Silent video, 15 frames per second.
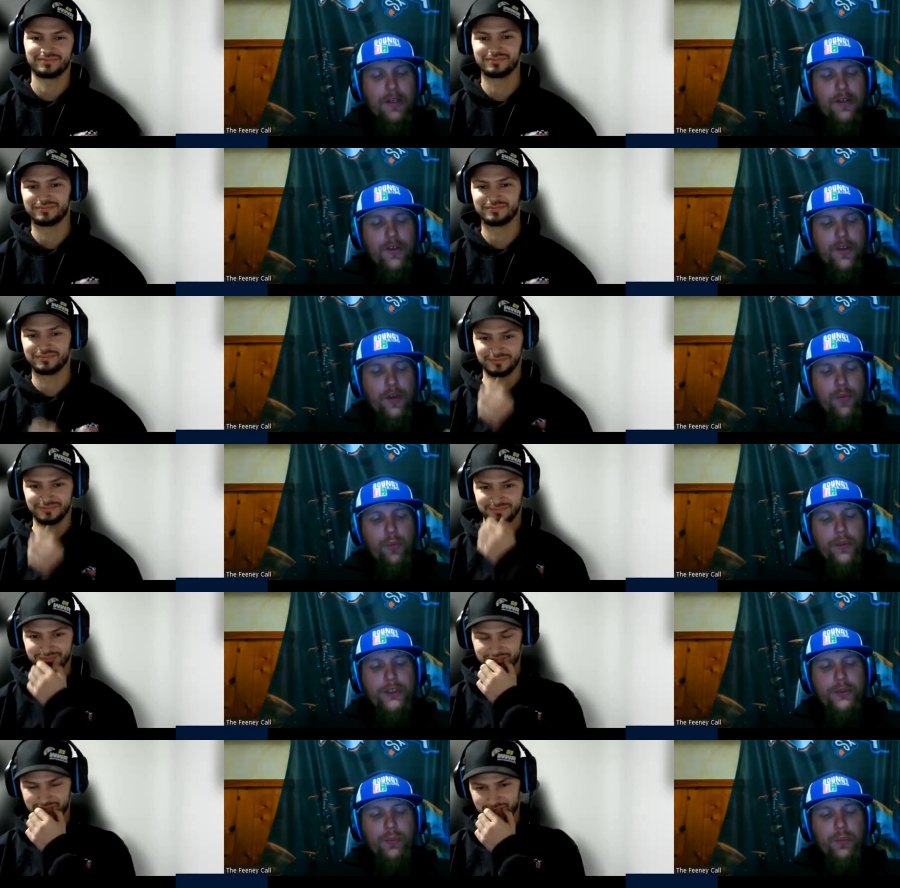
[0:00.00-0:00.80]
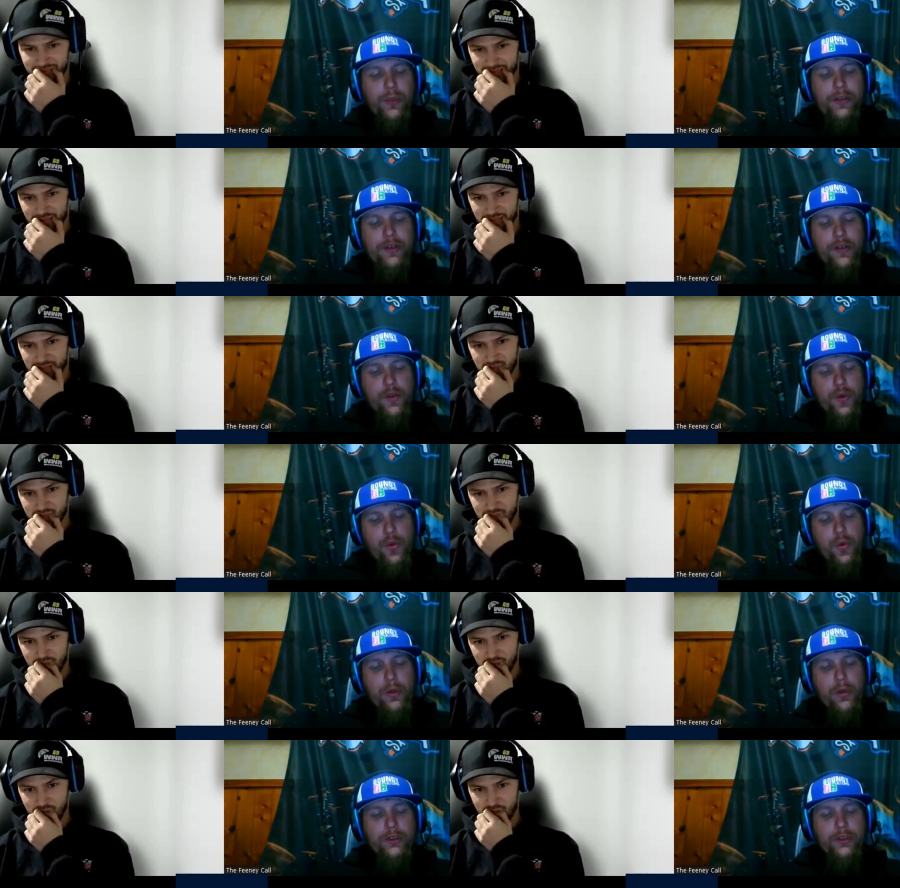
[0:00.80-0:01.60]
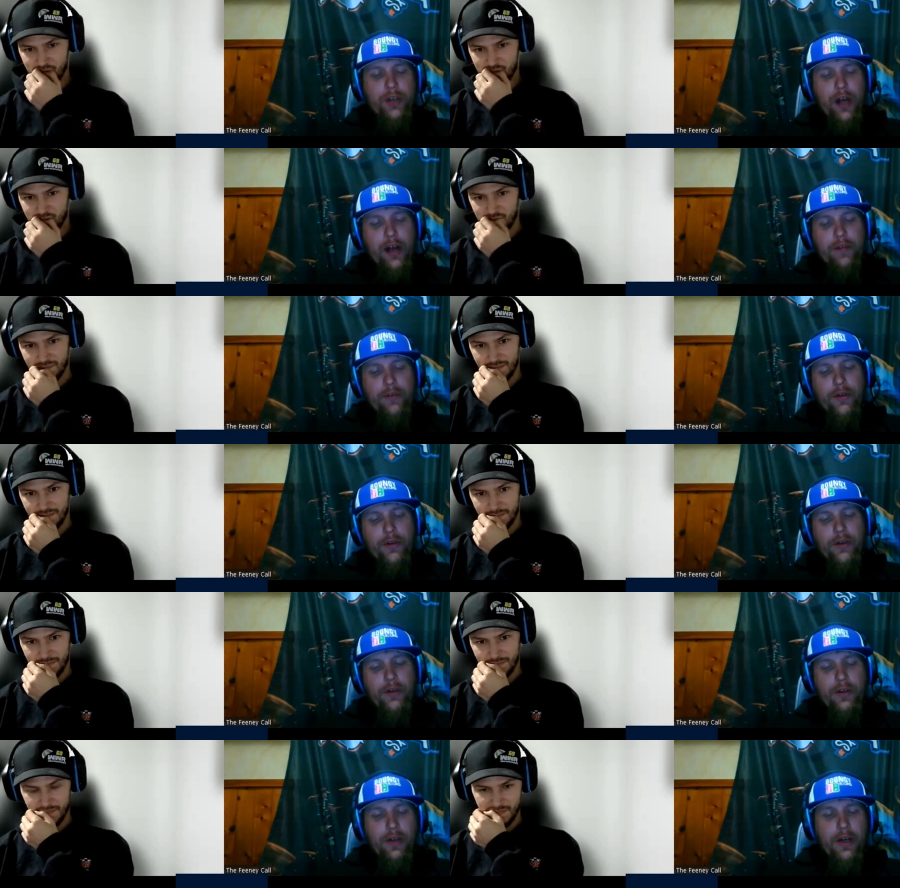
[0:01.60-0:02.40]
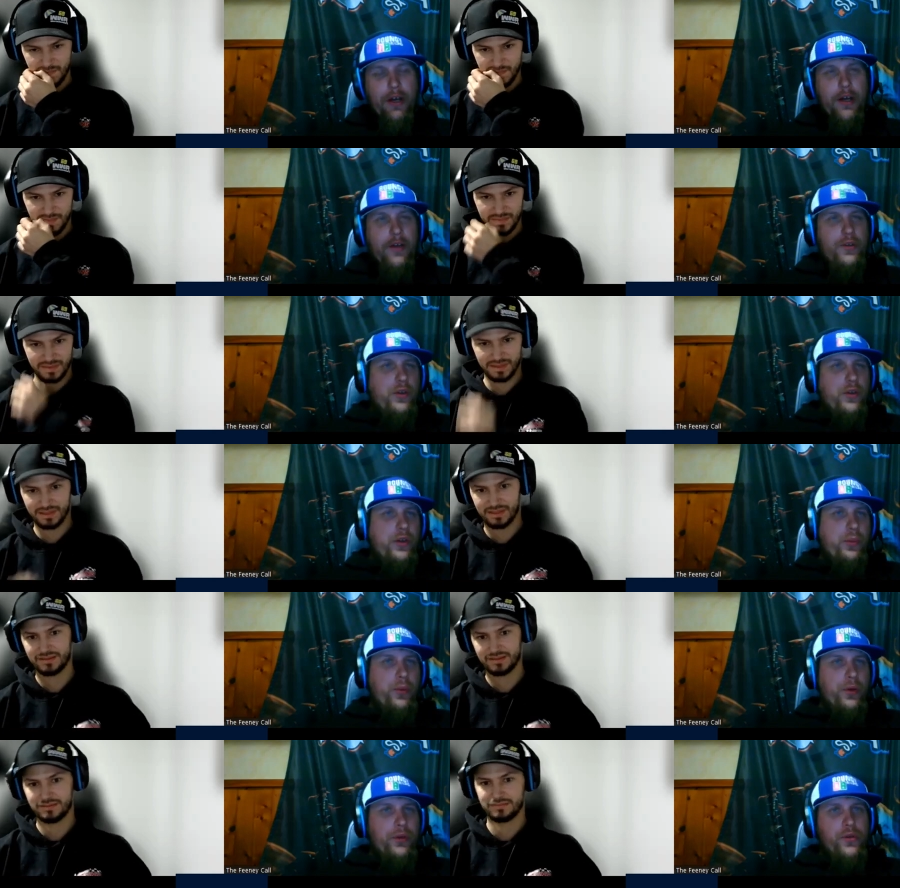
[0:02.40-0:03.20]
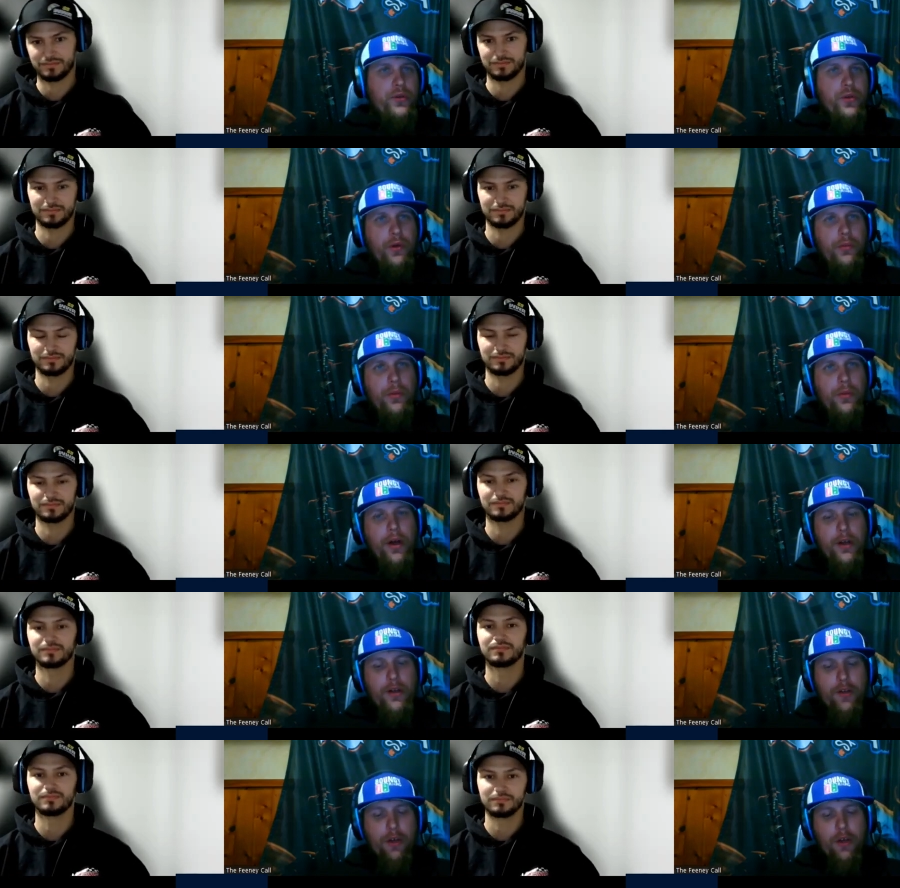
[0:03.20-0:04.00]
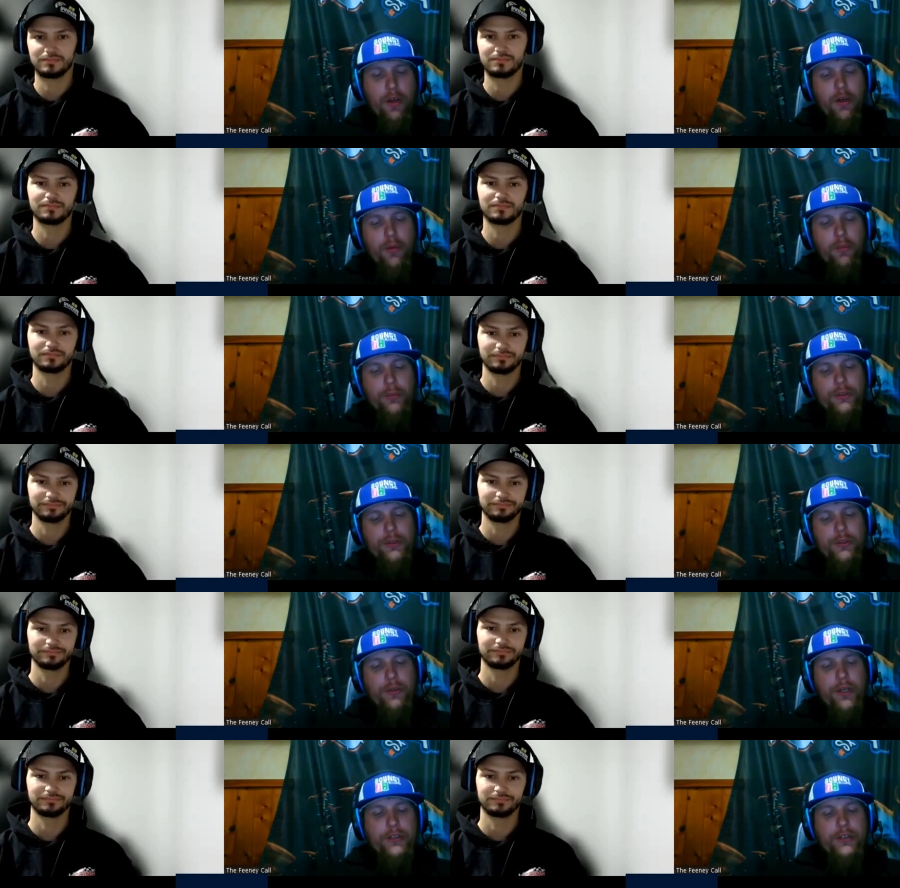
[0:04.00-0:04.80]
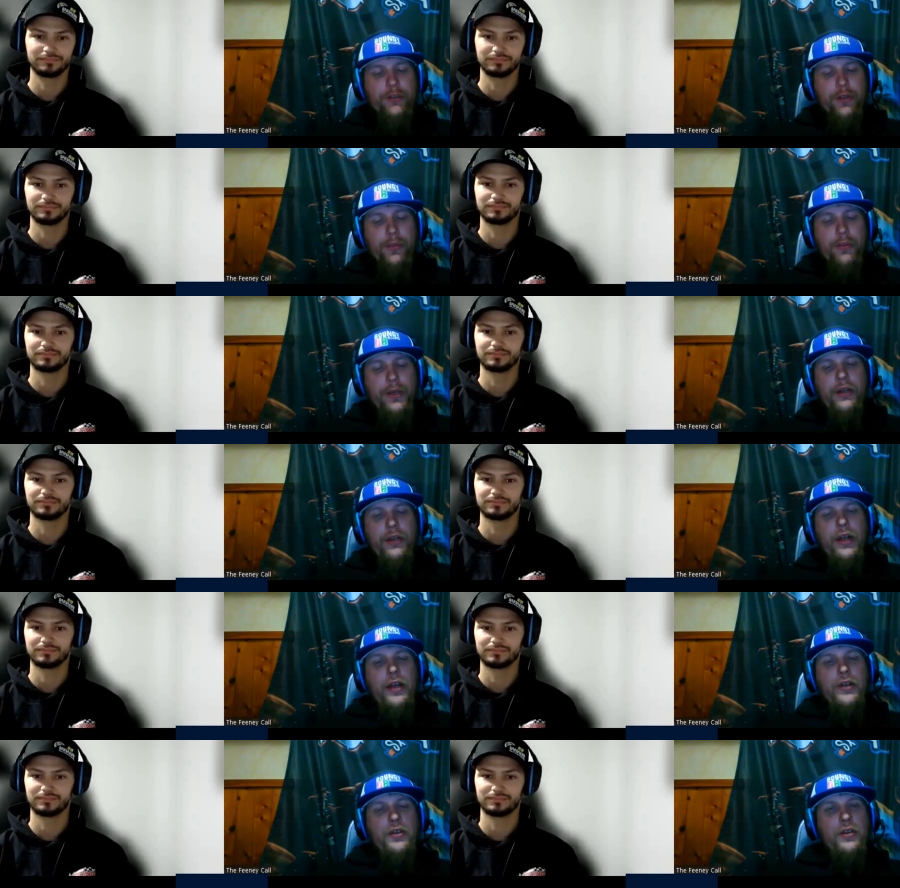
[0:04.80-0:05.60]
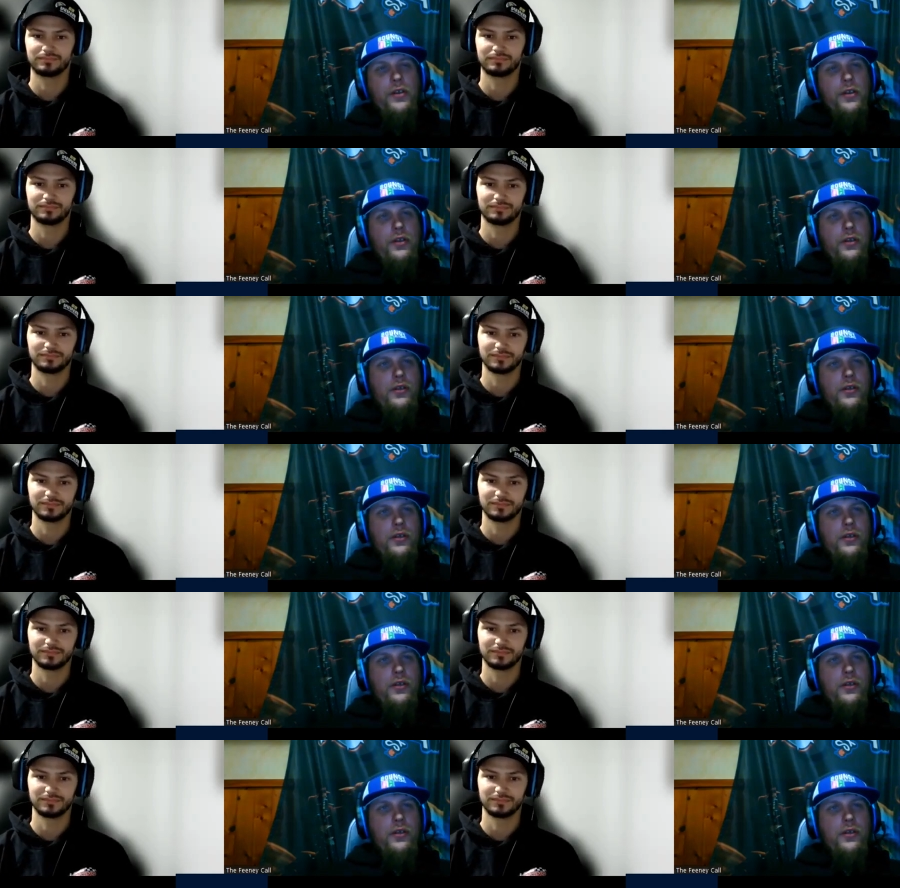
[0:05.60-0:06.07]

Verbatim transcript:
Speaker 1: says which Whelen tour driver, uh, so the Whelen tour mods, would you like to compete against?